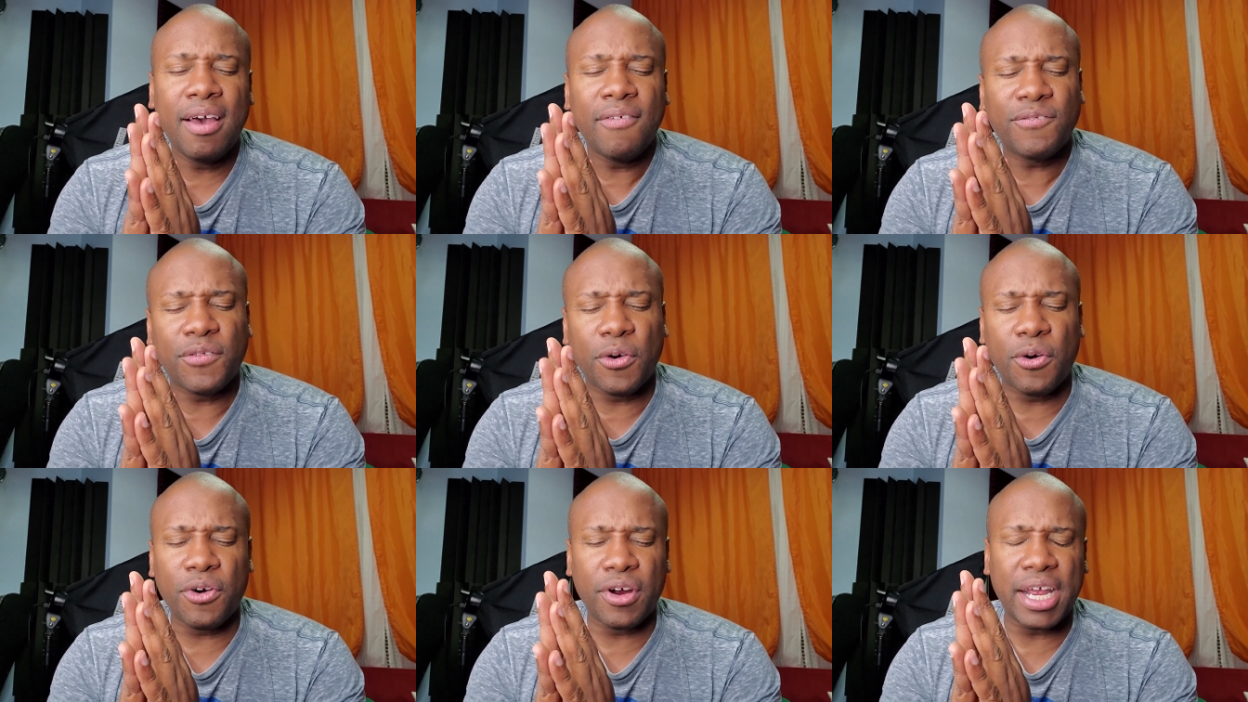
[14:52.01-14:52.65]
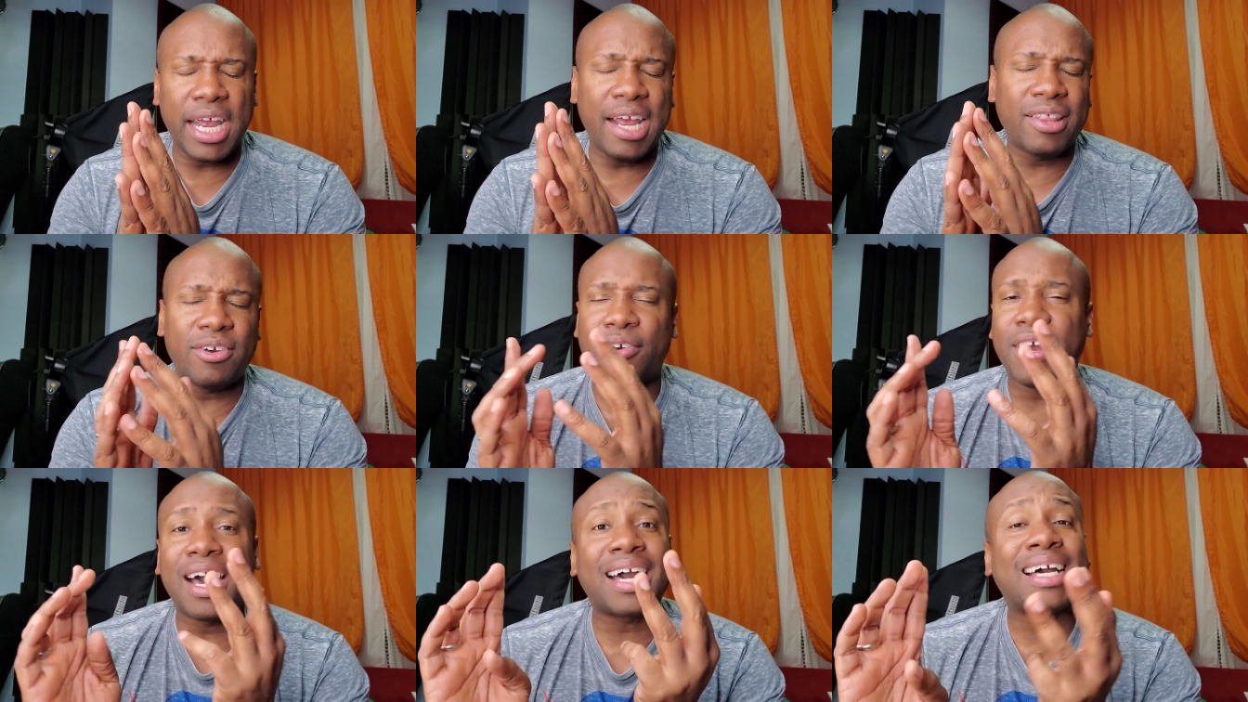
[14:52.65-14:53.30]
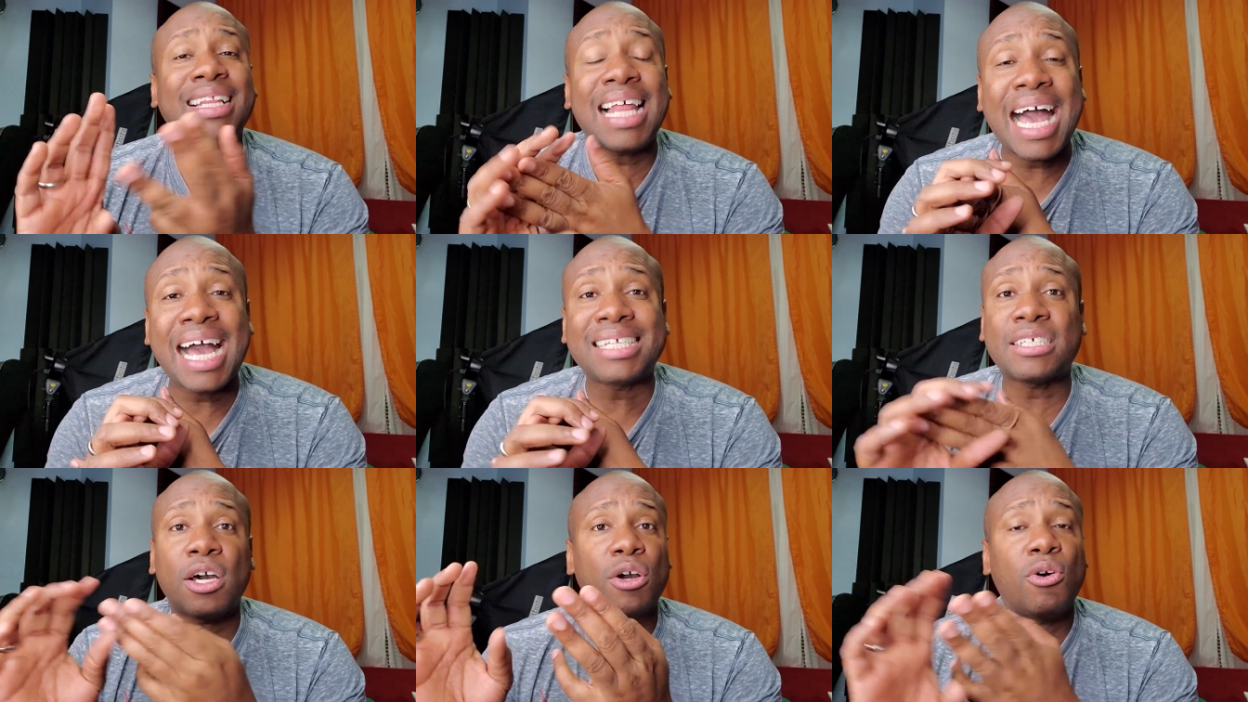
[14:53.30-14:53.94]
for either a
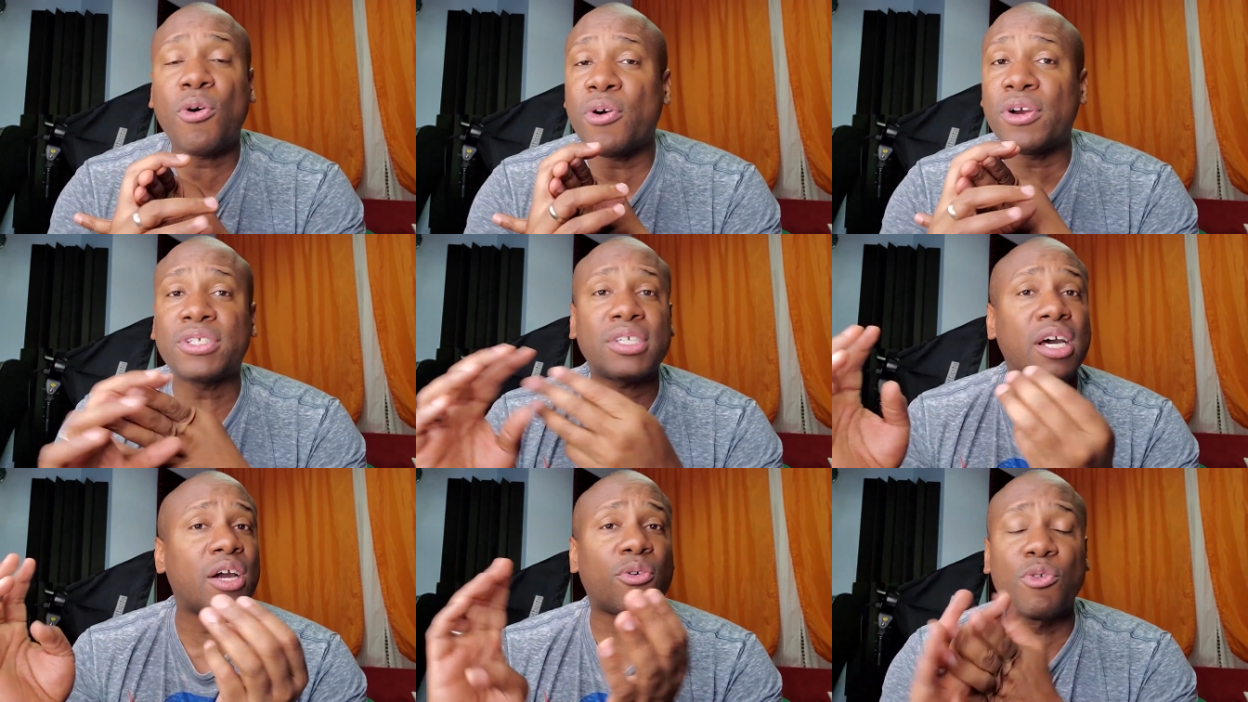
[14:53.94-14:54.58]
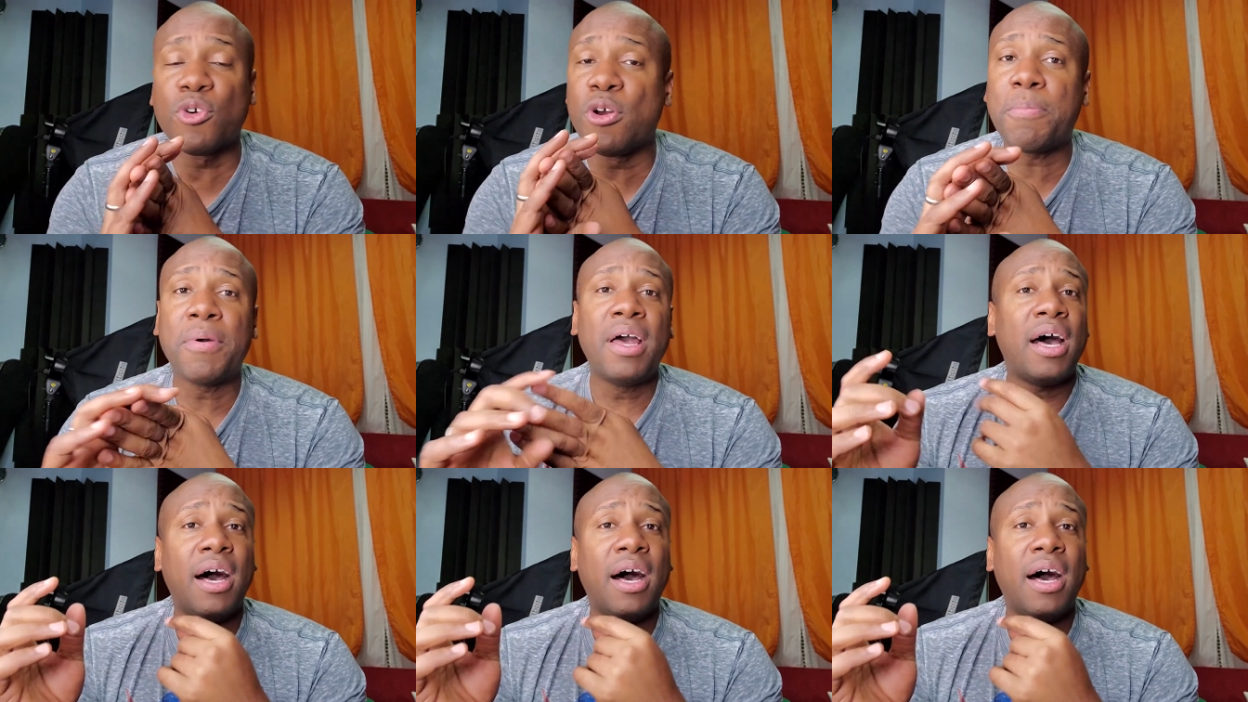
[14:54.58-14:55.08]
class, a course, a group,